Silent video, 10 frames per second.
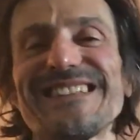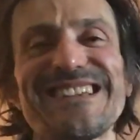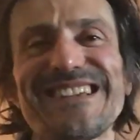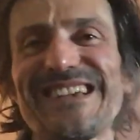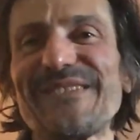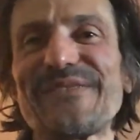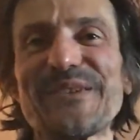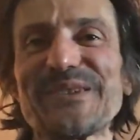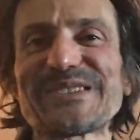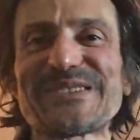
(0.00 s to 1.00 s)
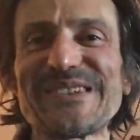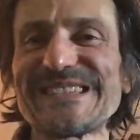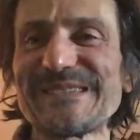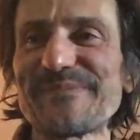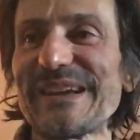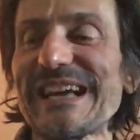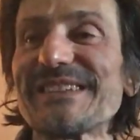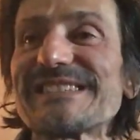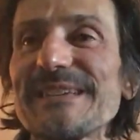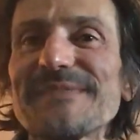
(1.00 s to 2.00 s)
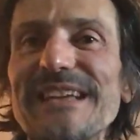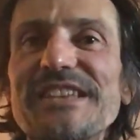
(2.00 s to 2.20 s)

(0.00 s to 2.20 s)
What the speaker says: everything was crazy. But at the same time,